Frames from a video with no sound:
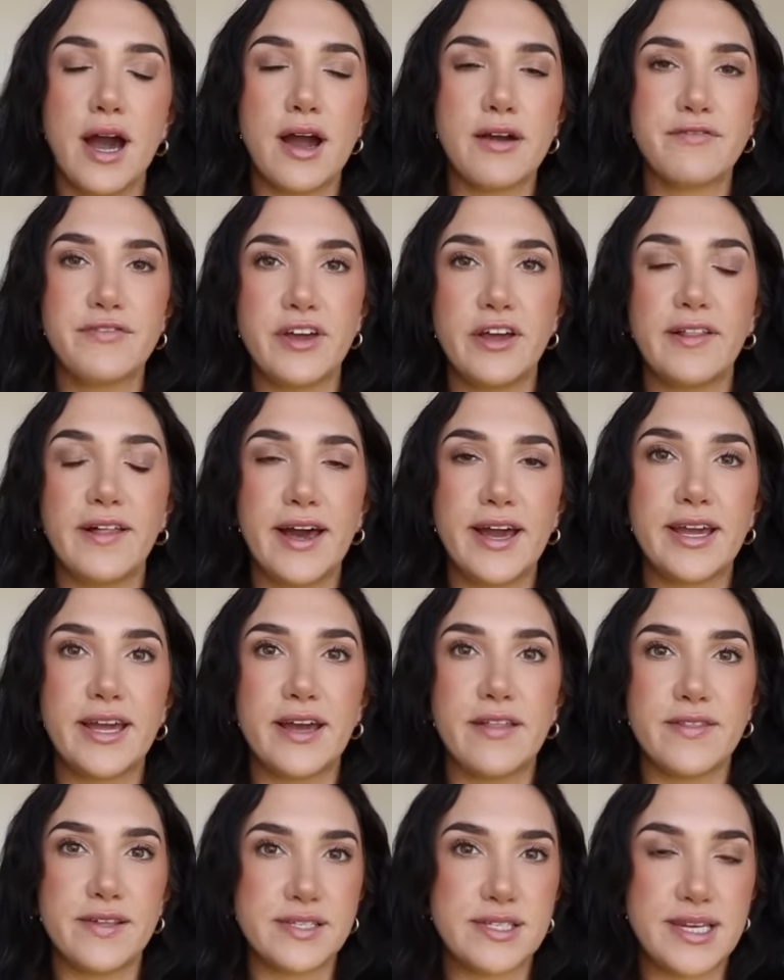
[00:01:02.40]
I feel
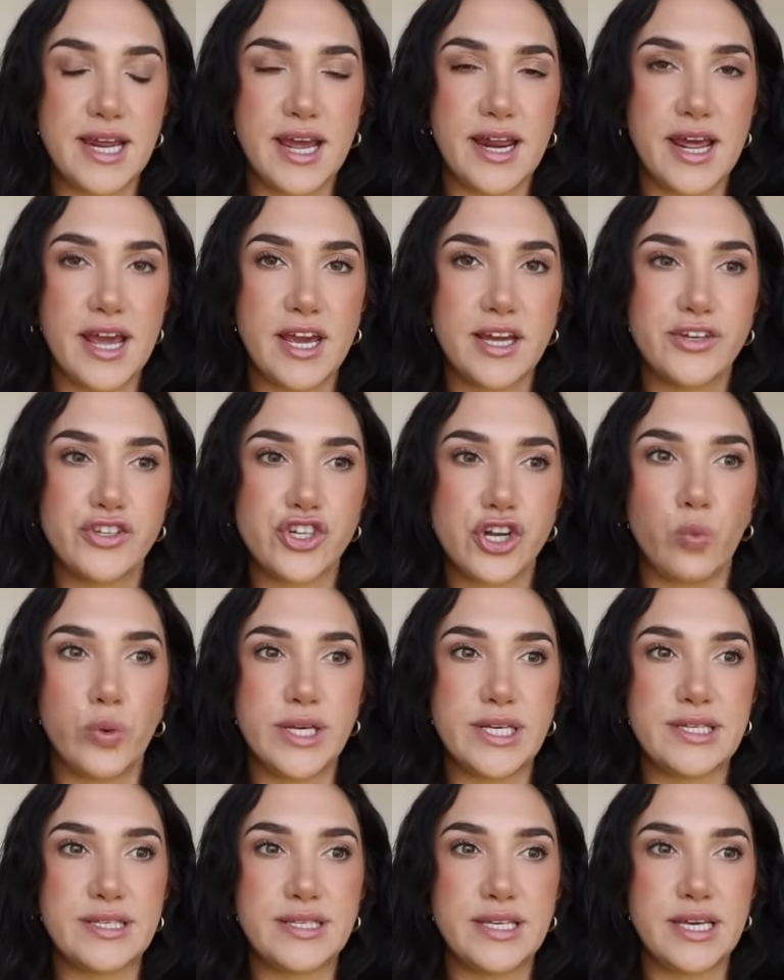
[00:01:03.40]
like in this day and age,
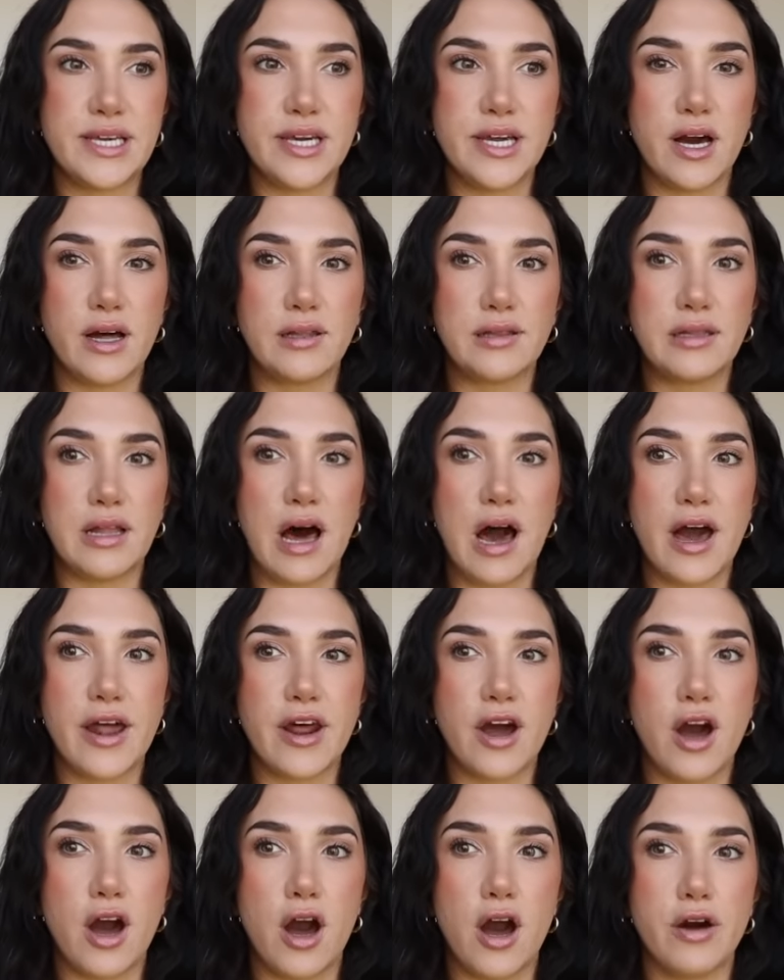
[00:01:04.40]
we see a
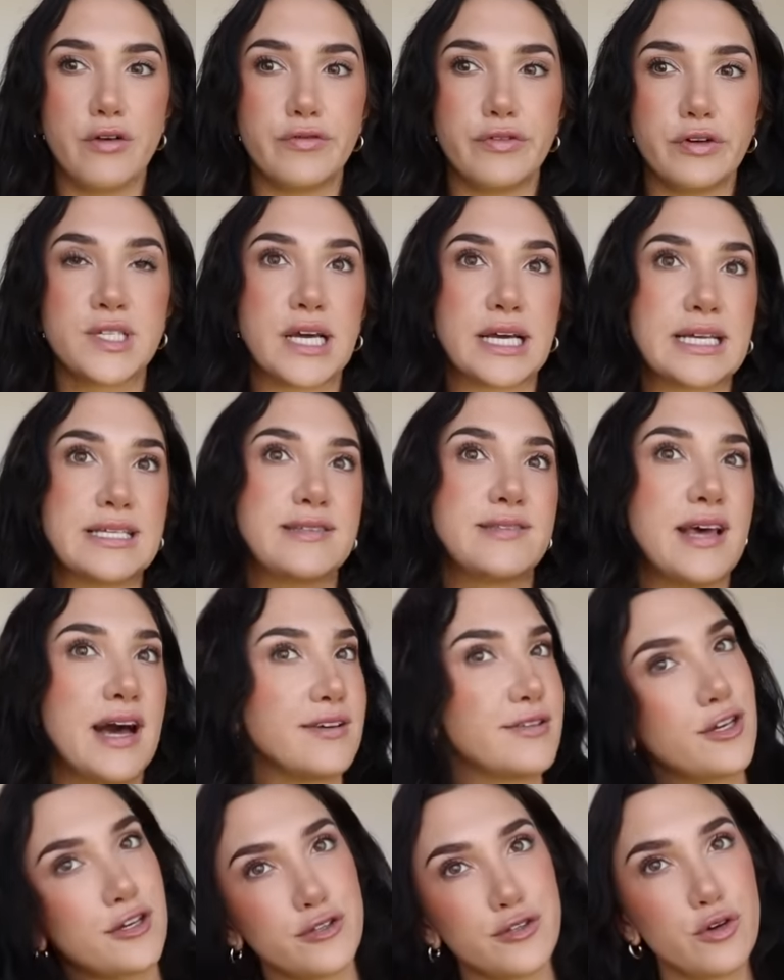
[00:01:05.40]
lot of
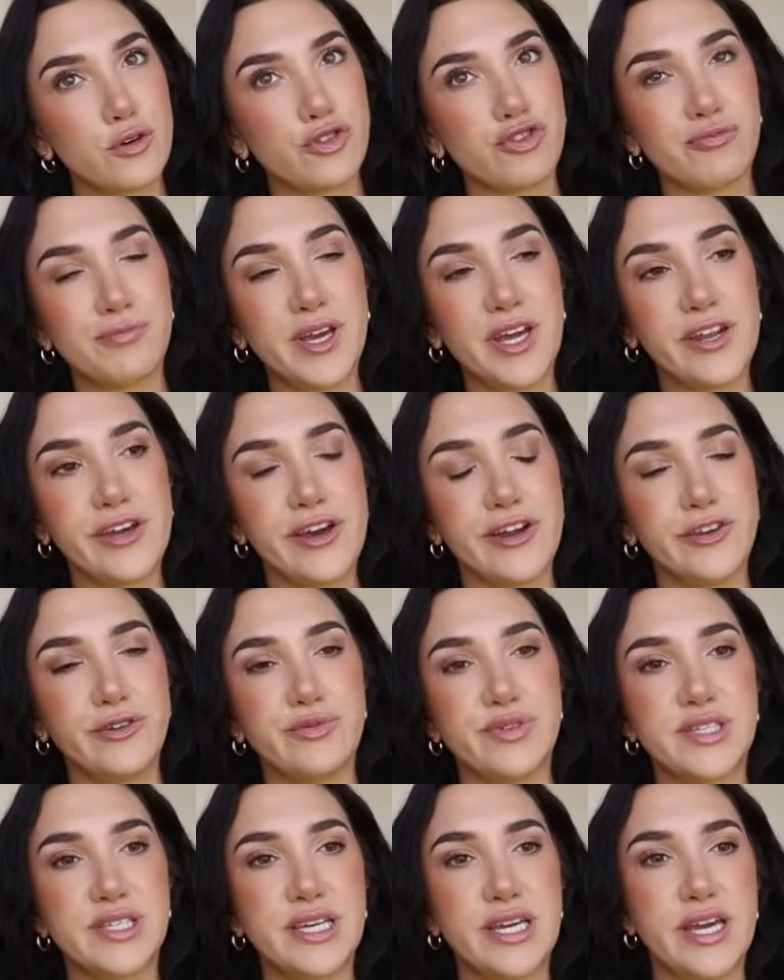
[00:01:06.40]
success on social media and
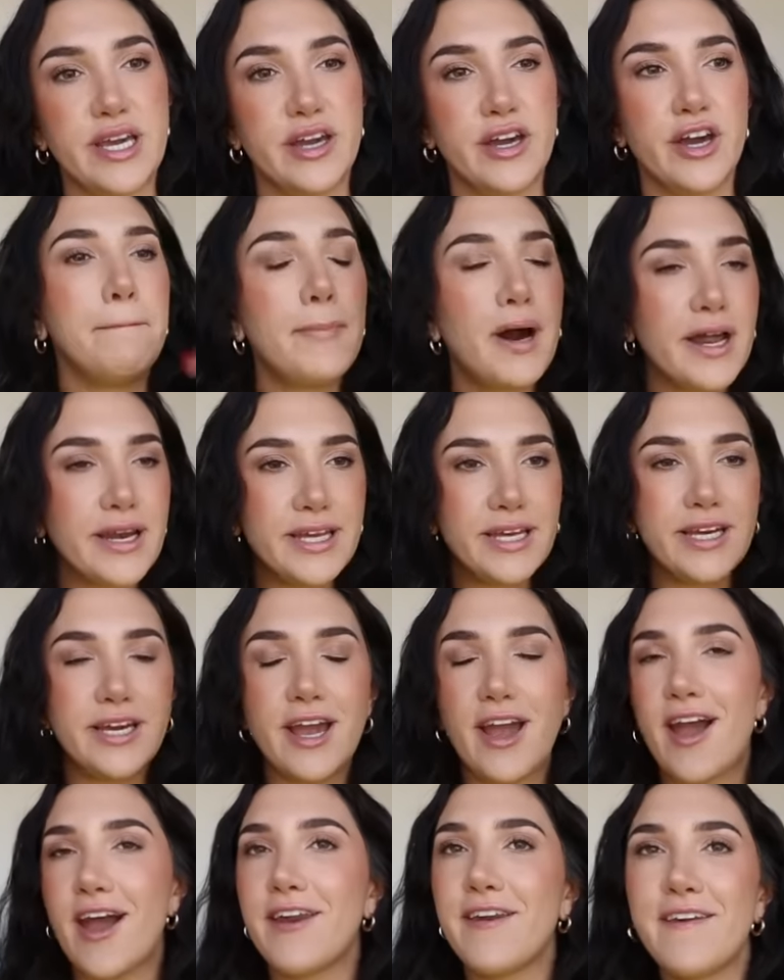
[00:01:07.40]
you see
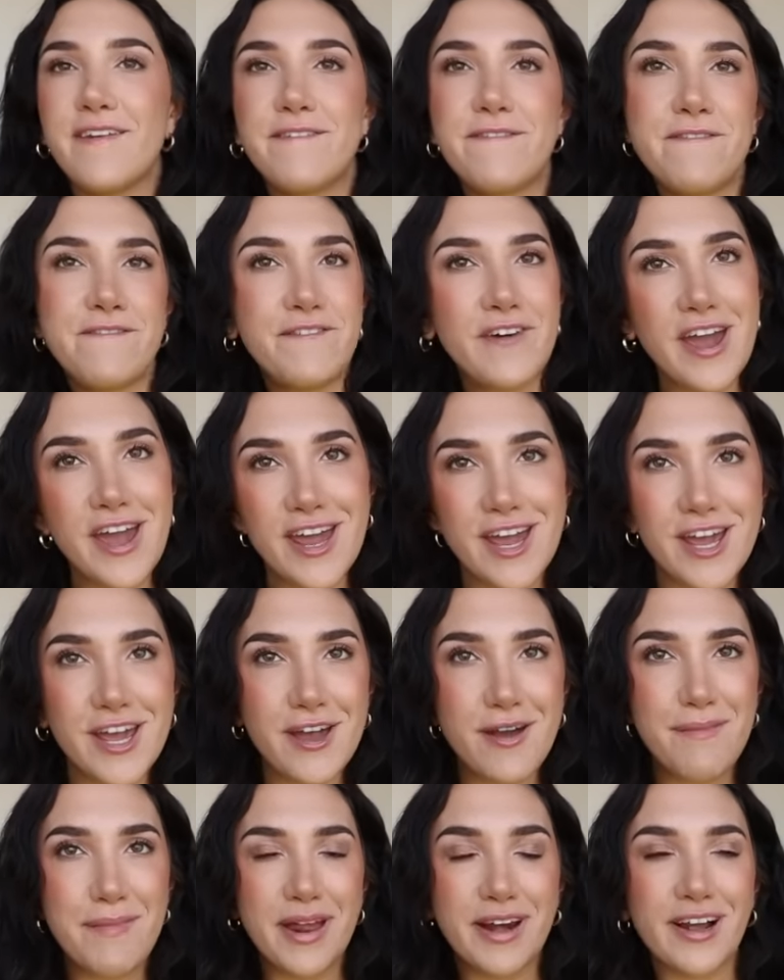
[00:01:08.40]
money and
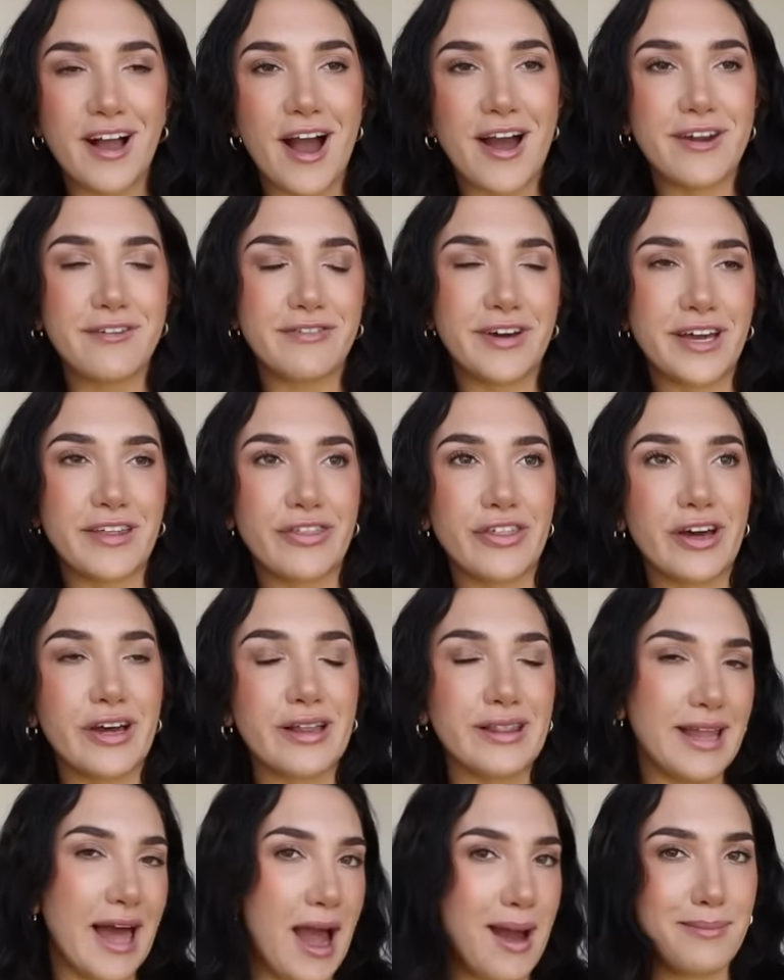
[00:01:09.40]
fame and kind of like the
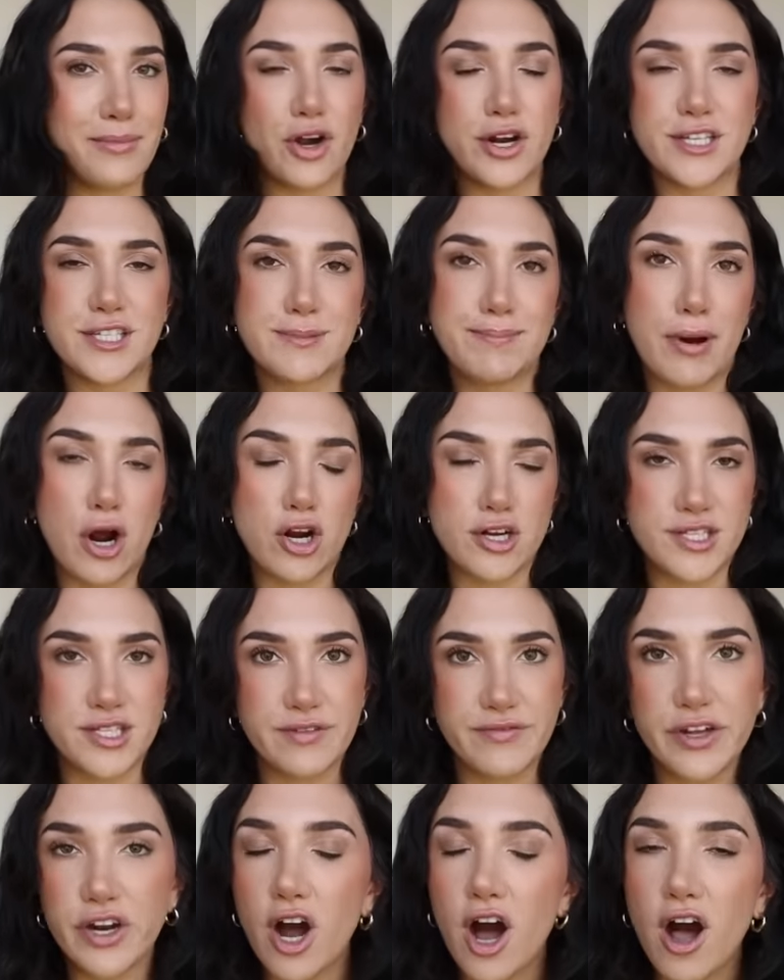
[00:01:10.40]
glamorous parts
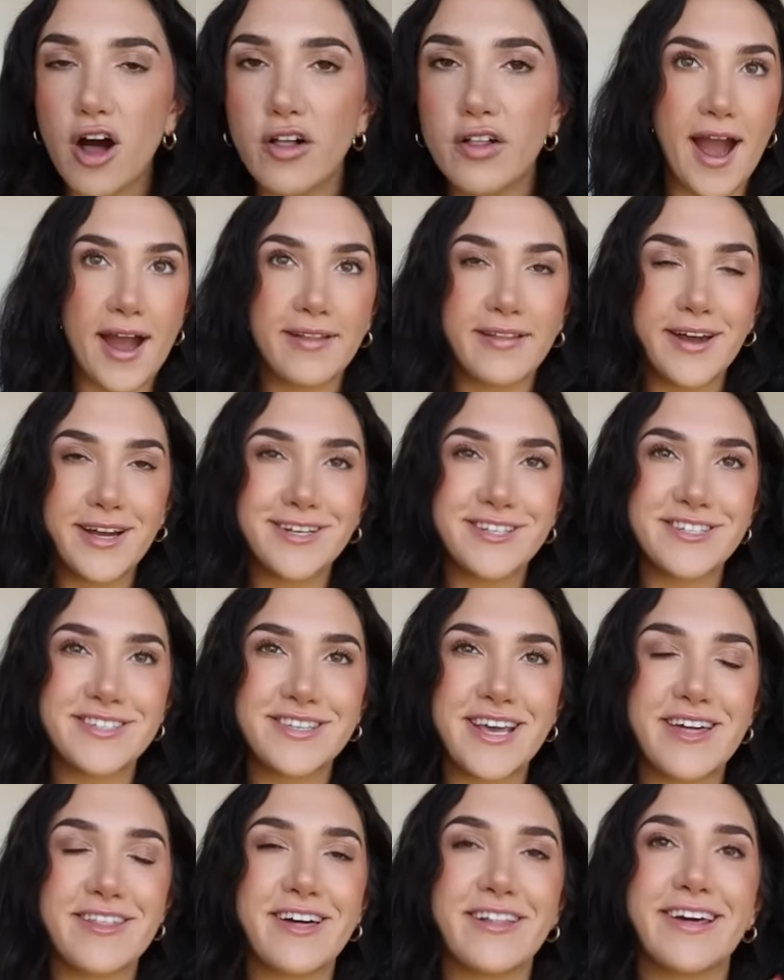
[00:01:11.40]
of it all. I like to
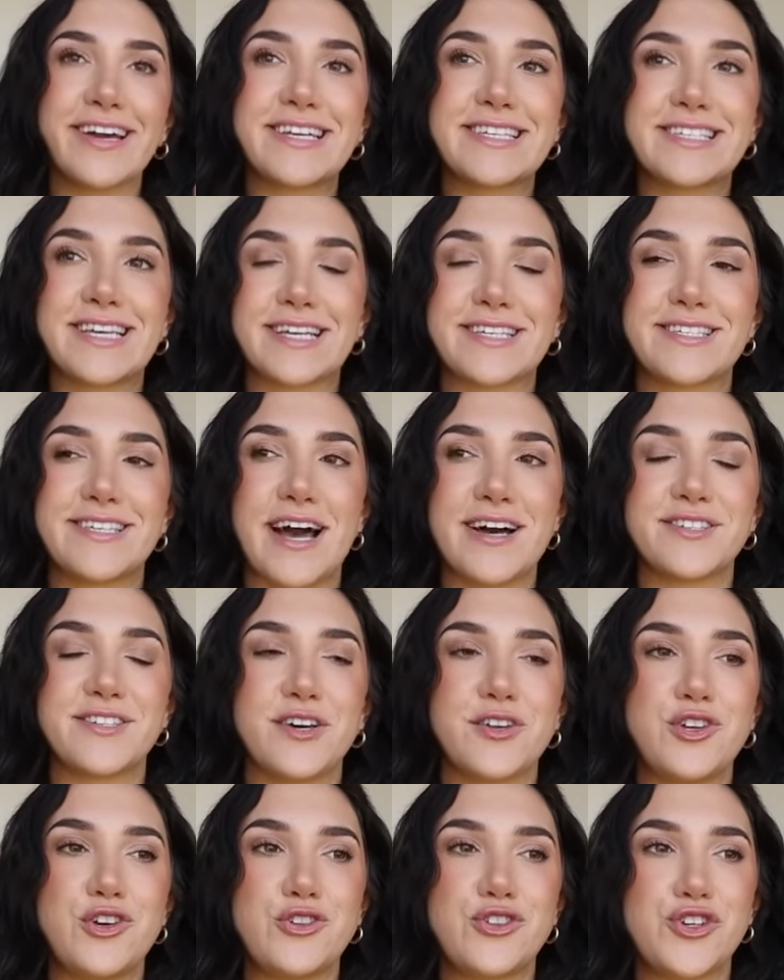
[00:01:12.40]
say that like success
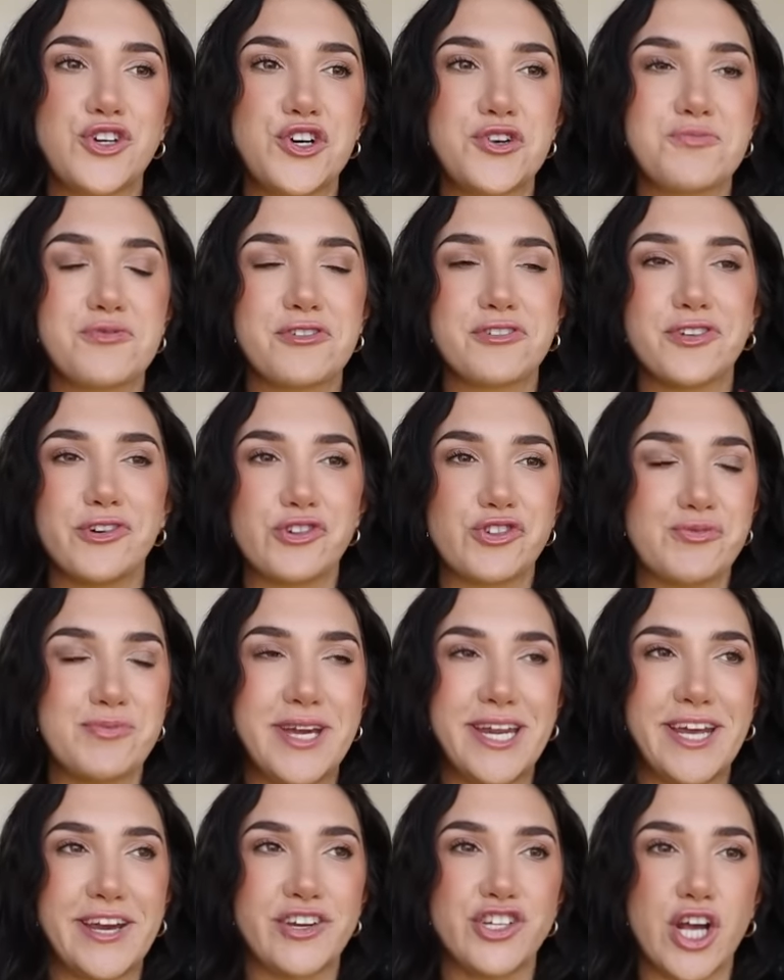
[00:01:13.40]
on YouTube or social
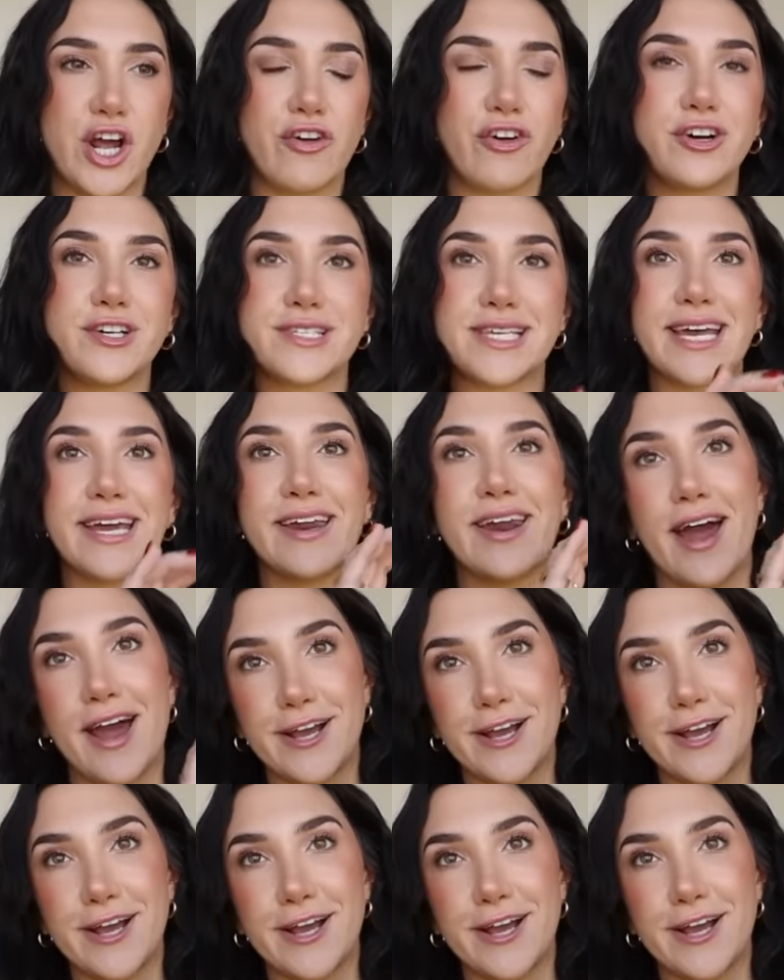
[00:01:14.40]
media in general is like an